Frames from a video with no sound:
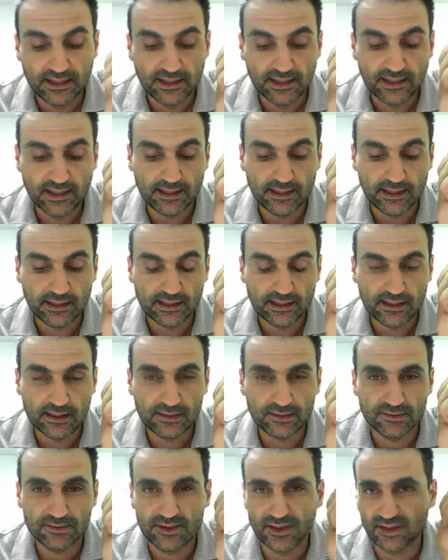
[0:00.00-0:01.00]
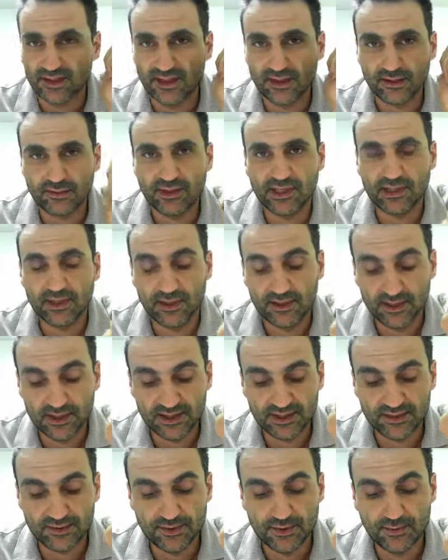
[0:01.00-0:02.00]
So again, great
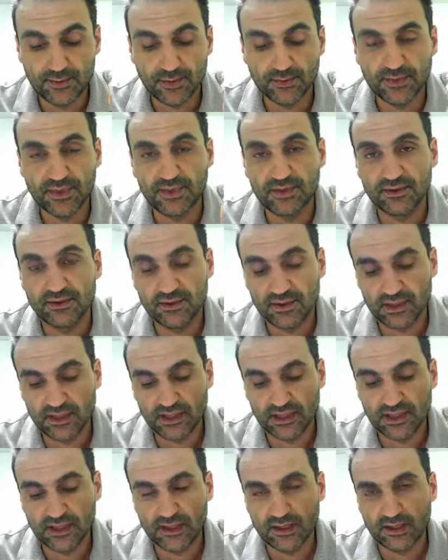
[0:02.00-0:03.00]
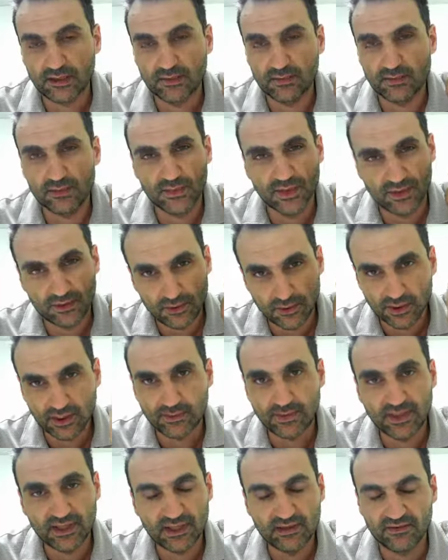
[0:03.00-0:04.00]
ideas to implement.
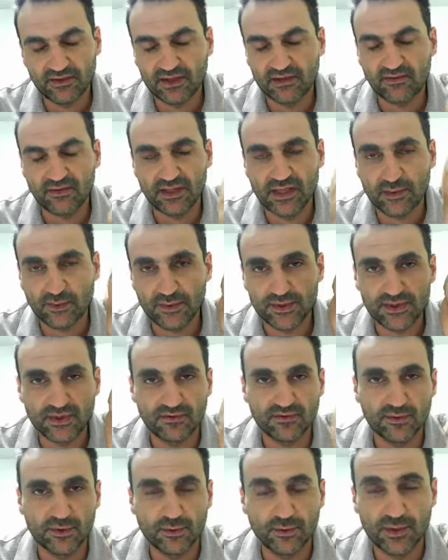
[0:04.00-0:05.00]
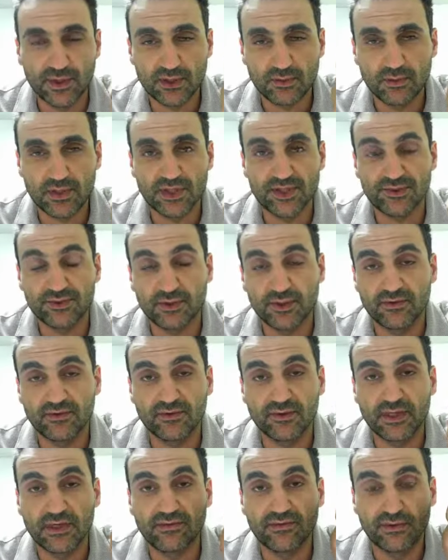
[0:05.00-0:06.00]
Talking about never giving up, which should be the mantra
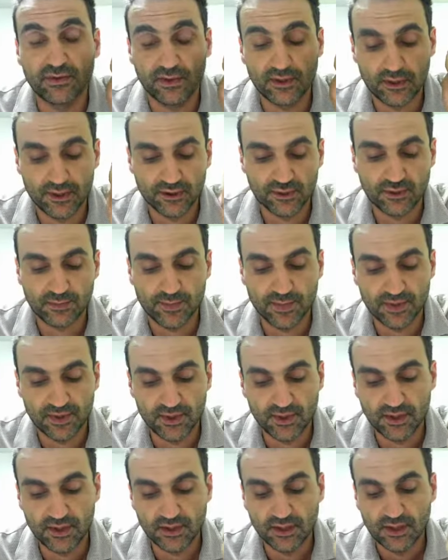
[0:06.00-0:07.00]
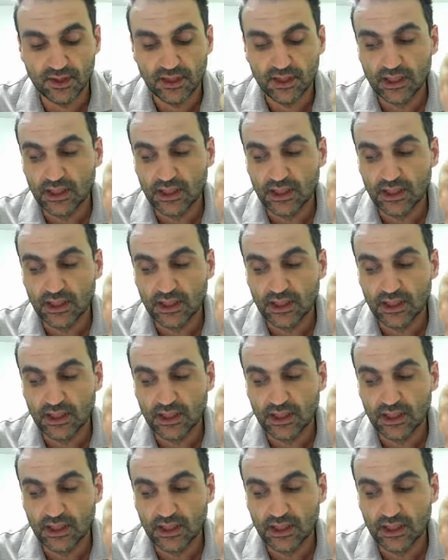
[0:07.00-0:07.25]
of every entrepreneur.